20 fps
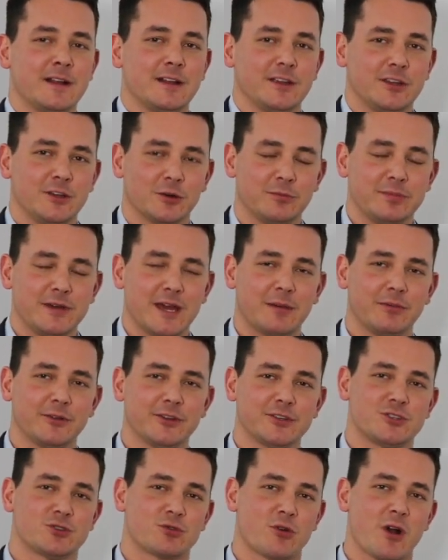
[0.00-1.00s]
you'll be able
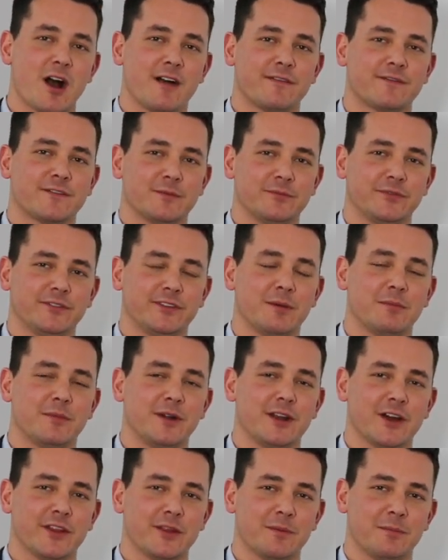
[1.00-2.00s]
to draw from
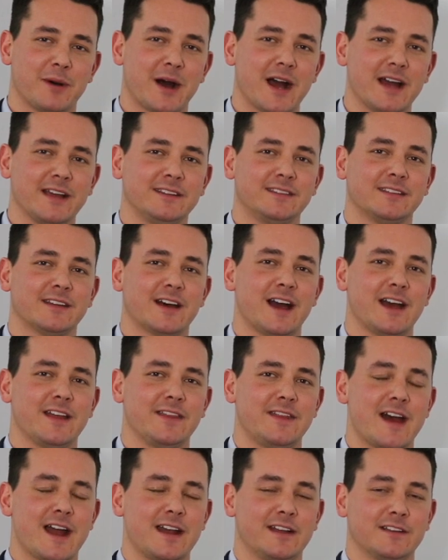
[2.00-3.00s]
somebody on the buy
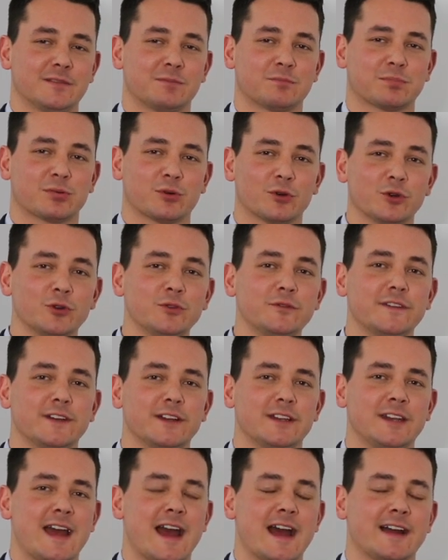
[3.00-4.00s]
side that is
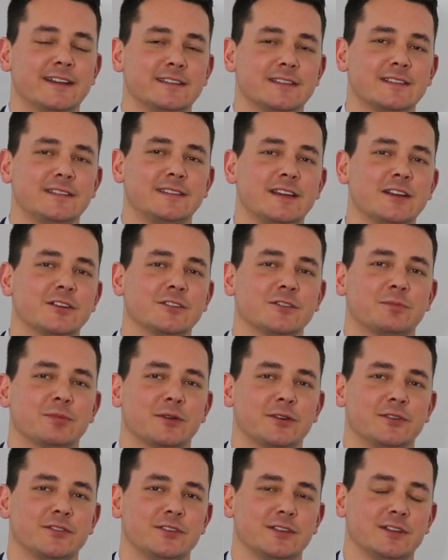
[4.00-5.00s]
proven as a
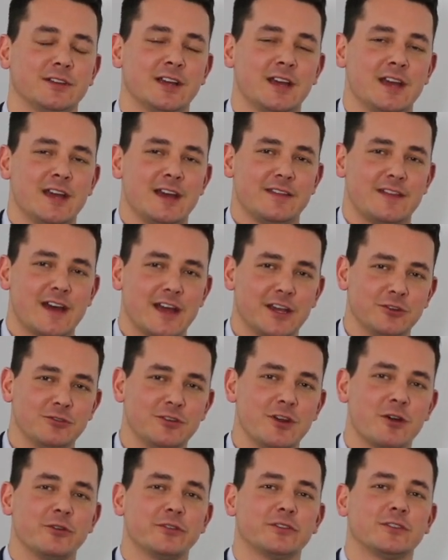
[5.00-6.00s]
salesperson that you
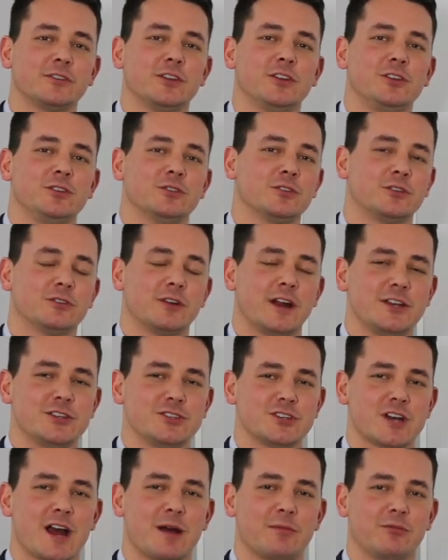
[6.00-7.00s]
know is going to do a great
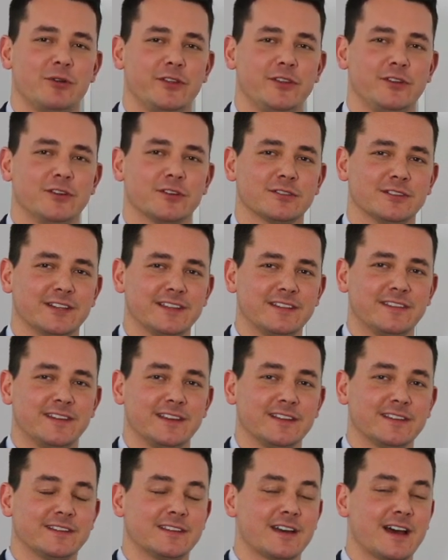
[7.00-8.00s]
job with your
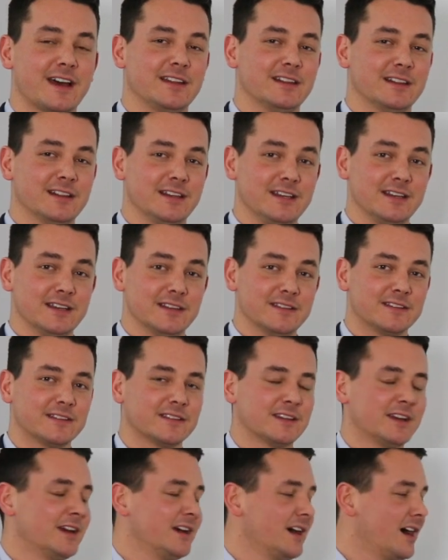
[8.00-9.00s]
listing side leads.